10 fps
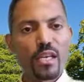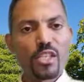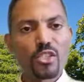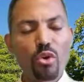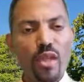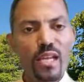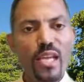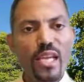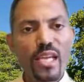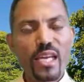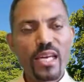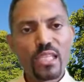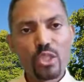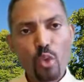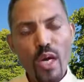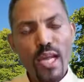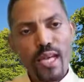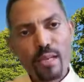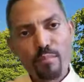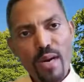so that he can dwell
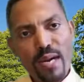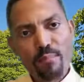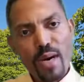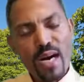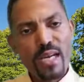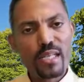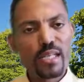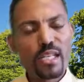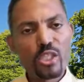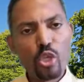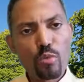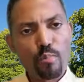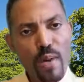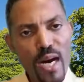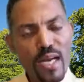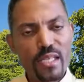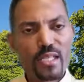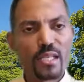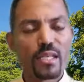in my mind, in your mind,